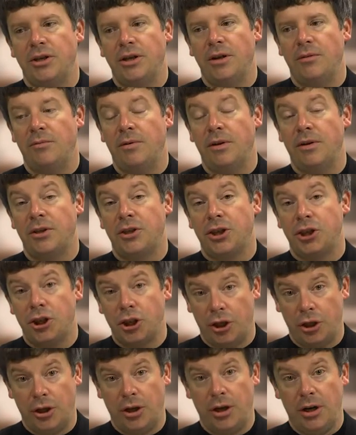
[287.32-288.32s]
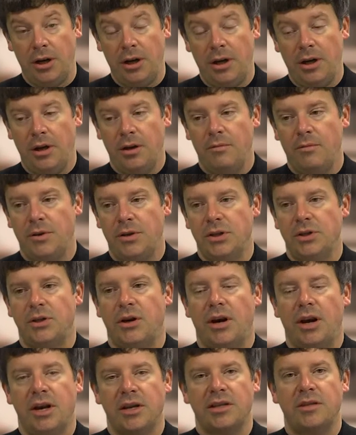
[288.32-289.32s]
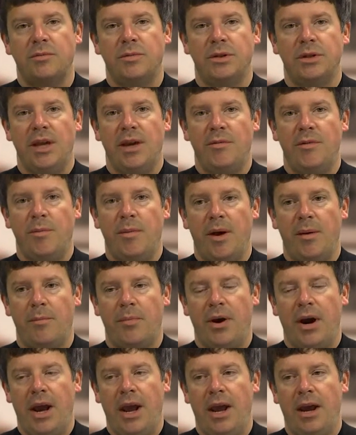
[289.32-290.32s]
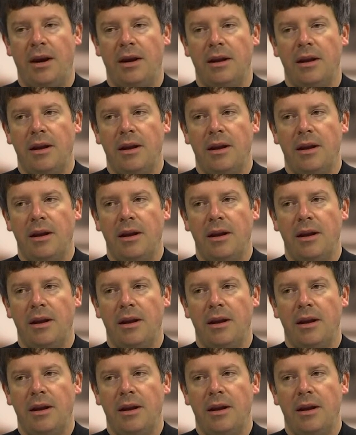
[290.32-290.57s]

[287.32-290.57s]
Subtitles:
it with churn, which is our customers leaving my brand,